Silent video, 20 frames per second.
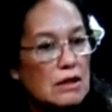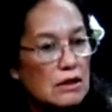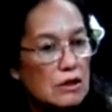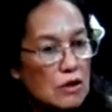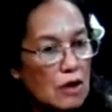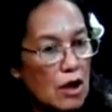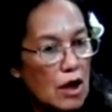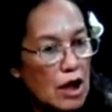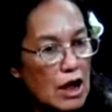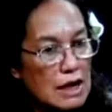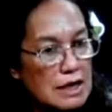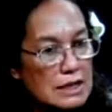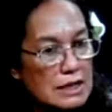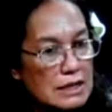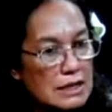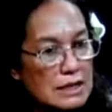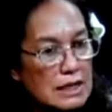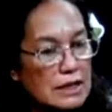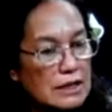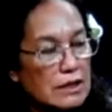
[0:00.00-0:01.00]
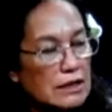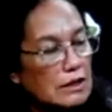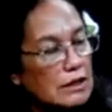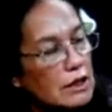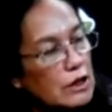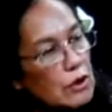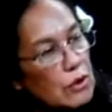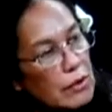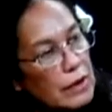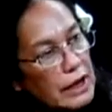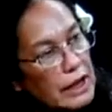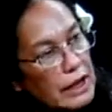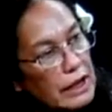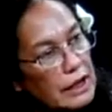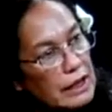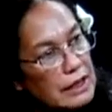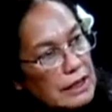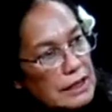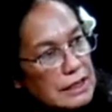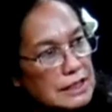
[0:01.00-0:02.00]
the cost that the DOE
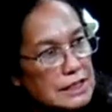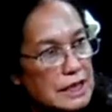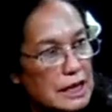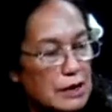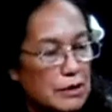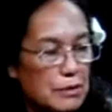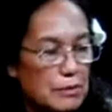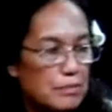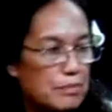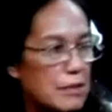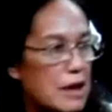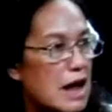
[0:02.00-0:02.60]
and the state